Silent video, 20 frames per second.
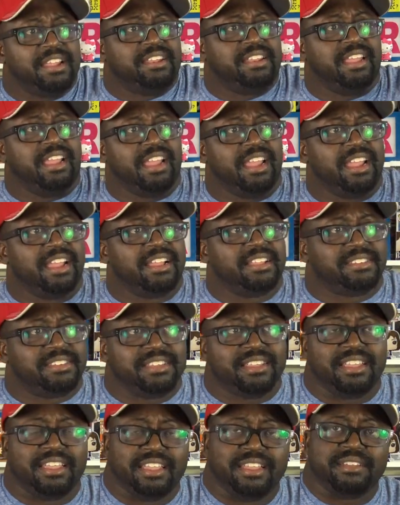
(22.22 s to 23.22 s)

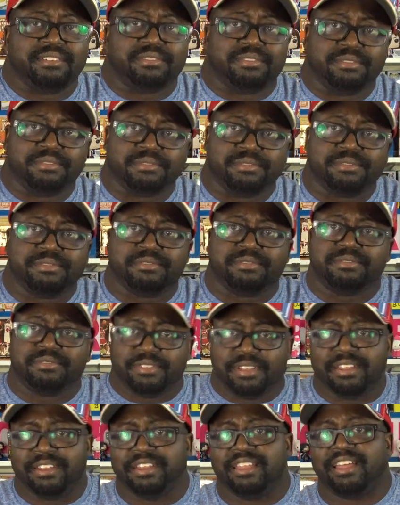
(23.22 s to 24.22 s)
dancing through
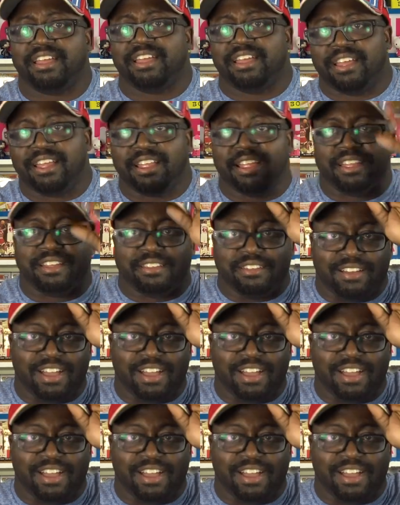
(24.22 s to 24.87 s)
the night.